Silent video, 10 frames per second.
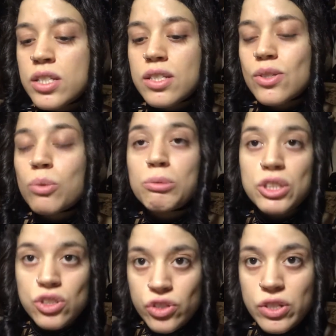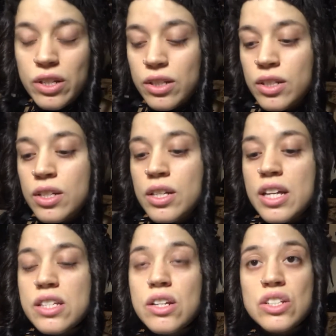don't mean shit.
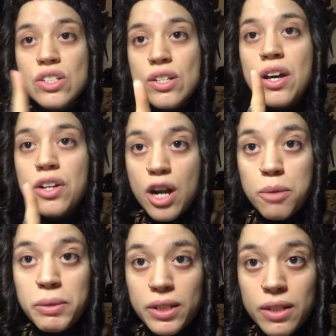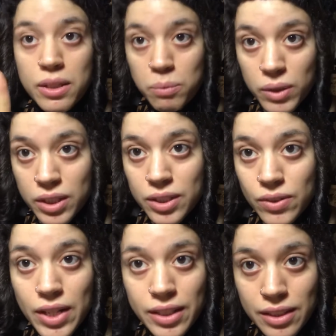As long as you're not harming anyone
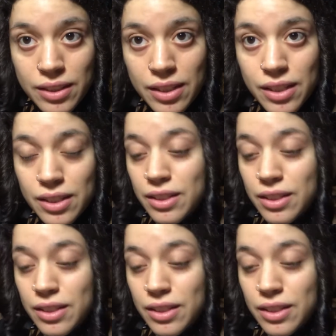or anything,